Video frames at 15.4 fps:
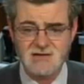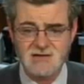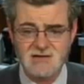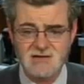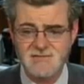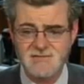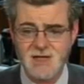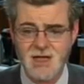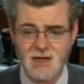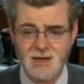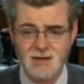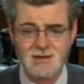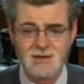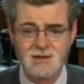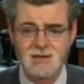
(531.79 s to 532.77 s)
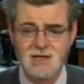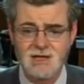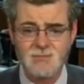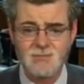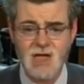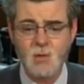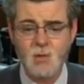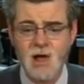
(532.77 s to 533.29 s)
Thing. He
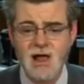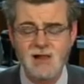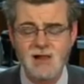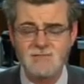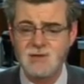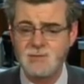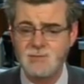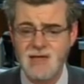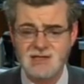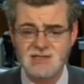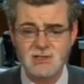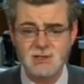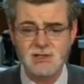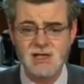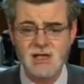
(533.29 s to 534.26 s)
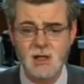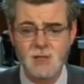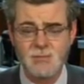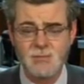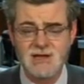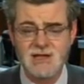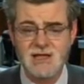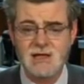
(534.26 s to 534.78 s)
may well have been mentally ill,
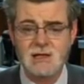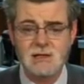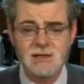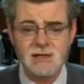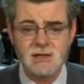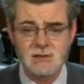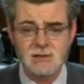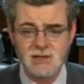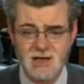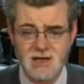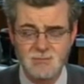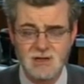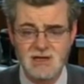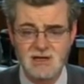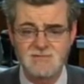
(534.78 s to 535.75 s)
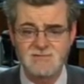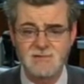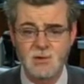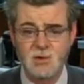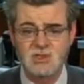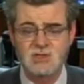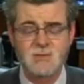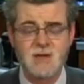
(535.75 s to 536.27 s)
but he clearly had been
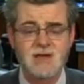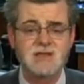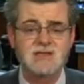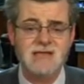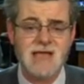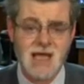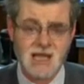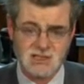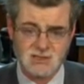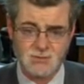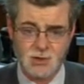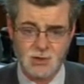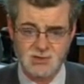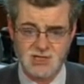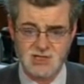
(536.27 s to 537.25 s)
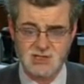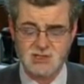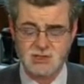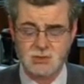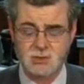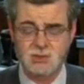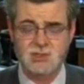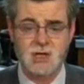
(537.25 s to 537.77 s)
influenced by the tax
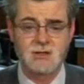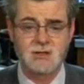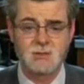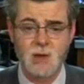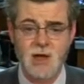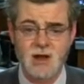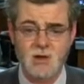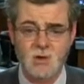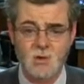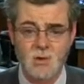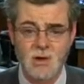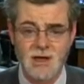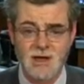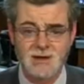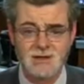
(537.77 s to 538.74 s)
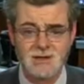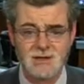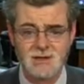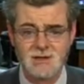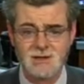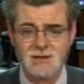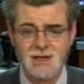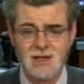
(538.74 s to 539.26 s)
protesters on the radical right.
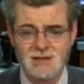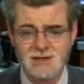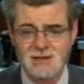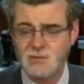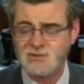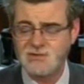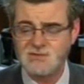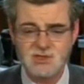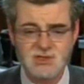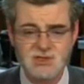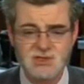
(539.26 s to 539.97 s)
You know, we've just seen...